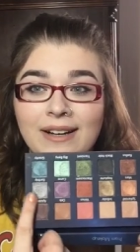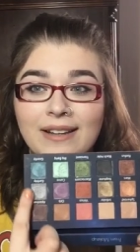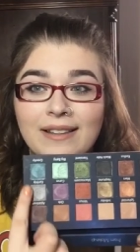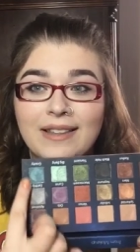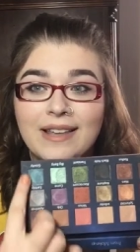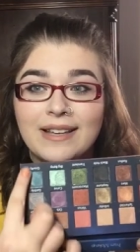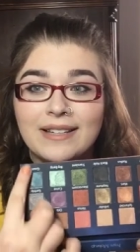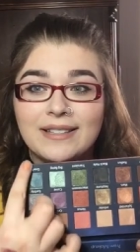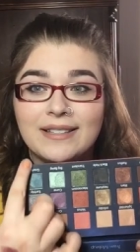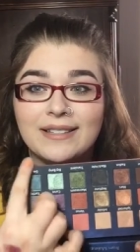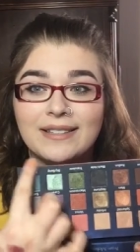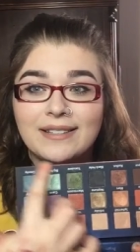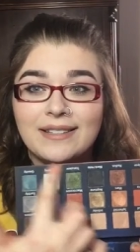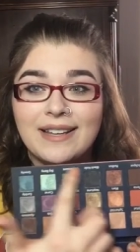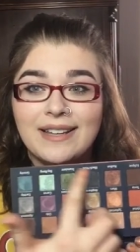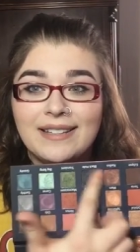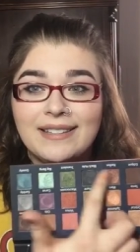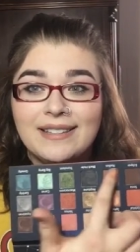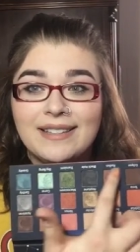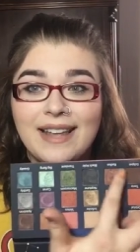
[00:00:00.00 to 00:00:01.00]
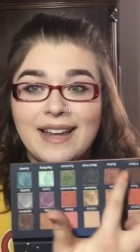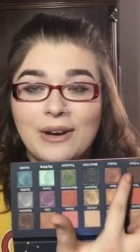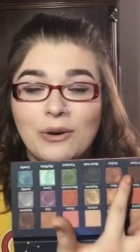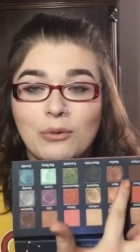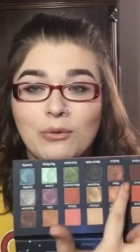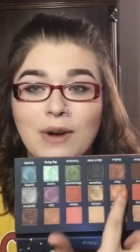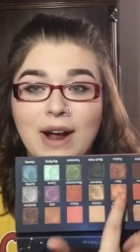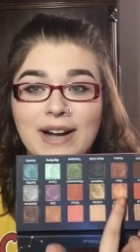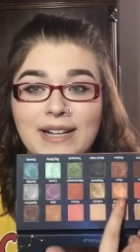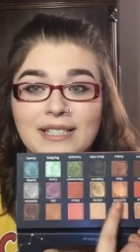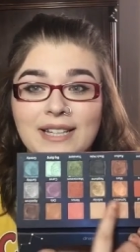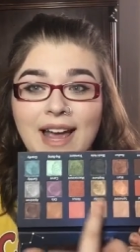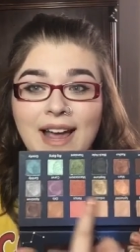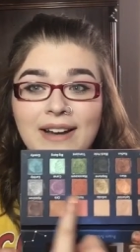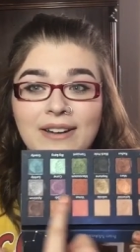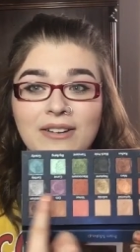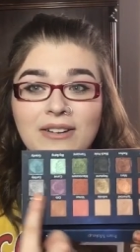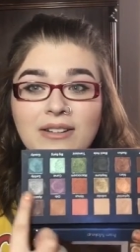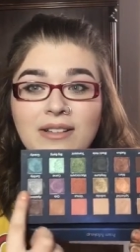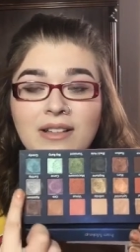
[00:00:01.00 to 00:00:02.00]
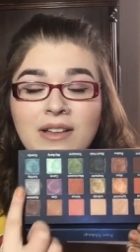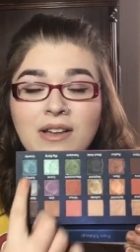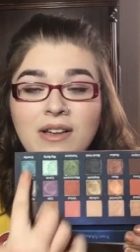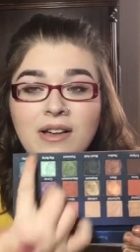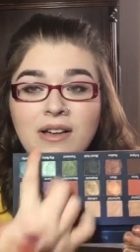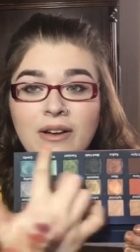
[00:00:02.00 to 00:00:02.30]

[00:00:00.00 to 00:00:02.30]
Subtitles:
this like rectangle